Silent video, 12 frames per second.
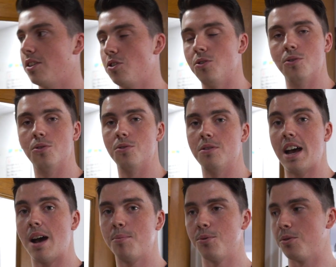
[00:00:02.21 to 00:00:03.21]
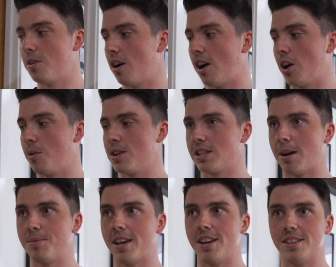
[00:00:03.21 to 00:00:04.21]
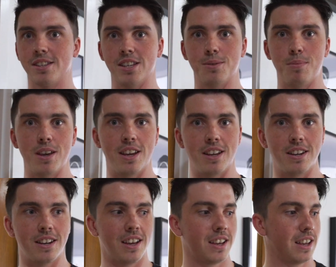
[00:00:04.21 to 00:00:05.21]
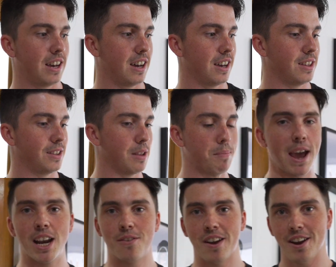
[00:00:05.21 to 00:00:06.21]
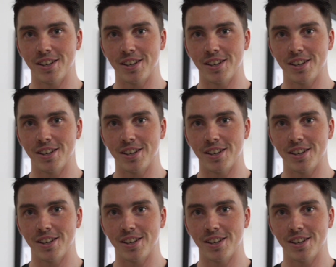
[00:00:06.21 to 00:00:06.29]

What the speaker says: New Apple iOS updates has been the bane of our